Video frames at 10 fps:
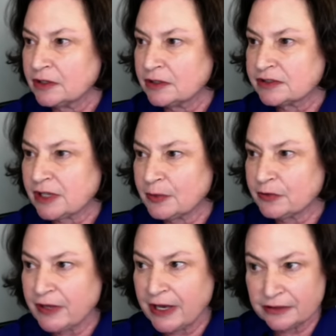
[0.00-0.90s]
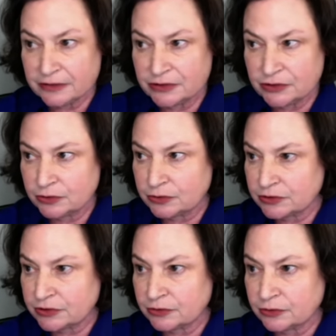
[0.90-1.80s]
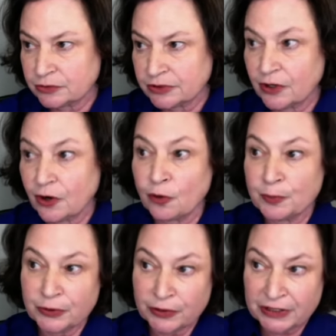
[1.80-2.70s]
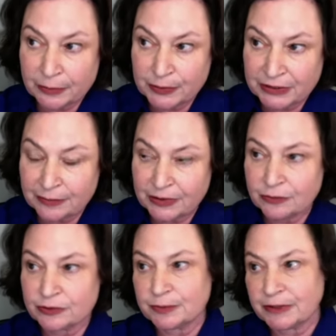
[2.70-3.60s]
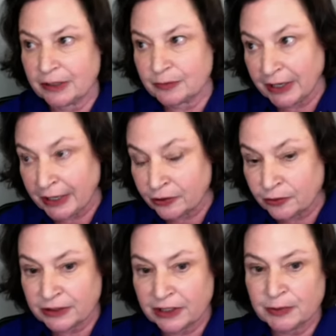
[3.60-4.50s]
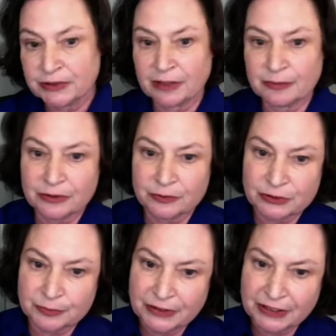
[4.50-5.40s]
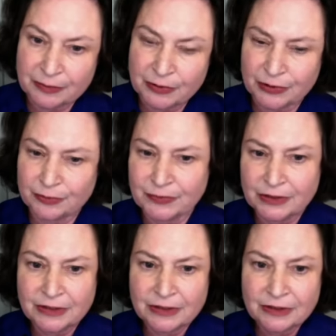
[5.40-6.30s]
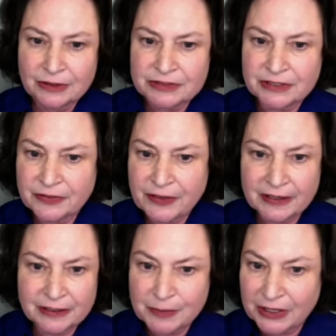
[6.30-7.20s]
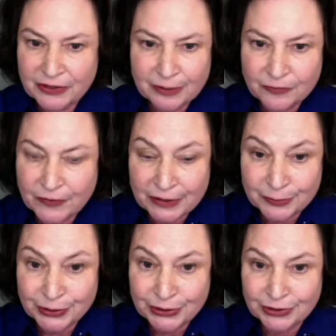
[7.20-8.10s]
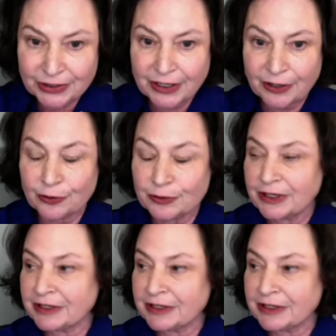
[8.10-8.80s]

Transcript: some of that is due to the opioid epidemic, which became a heroin epidemic, which became a synthetic methamphetamine and heroin